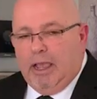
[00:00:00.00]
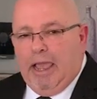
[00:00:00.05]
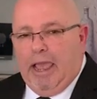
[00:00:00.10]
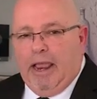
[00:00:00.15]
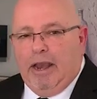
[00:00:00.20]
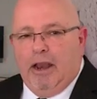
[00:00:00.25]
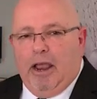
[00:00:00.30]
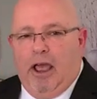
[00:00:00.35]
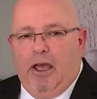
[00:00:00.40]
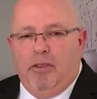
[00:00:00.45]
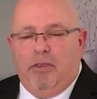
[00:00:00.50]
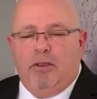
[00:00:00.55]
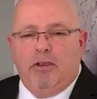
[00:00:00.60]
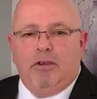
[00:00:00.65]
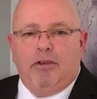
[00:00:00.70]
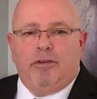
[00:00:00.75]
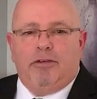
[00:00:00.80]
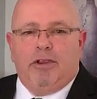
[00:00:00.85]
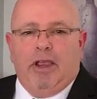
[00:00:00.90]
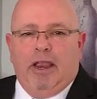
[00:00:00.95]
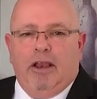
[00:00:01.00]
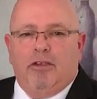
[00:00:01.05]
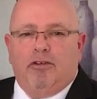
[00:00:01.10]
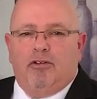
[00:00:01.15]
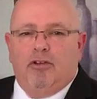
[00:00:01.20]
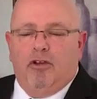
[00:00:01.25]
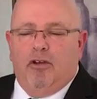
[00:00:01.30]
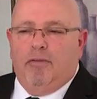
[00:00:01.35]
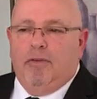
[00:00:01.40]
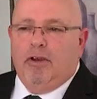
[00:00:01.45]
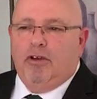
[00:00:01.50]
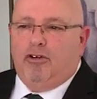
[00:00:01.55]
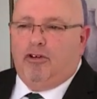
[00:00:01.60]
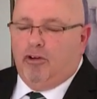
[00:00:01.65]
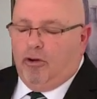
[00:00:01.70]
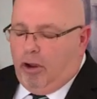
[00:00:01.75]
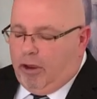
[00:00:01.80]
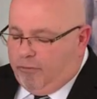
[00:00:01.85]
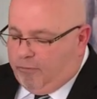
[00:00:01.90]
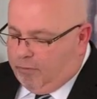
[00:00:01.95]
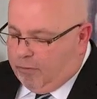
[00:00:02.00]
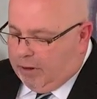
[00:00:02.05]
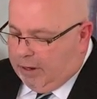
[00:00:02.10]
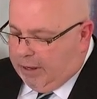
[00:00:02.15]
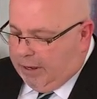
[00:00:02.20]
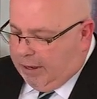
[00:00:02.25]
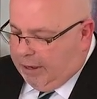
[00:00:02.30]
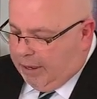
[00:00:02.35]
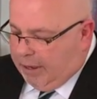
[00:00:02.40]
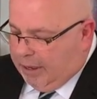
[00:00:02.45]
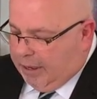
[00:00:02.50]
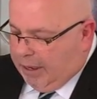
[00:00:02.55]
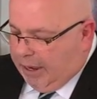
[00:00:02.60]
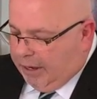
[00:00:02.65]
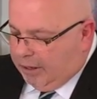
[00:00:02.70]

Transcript: and others and serving joyfully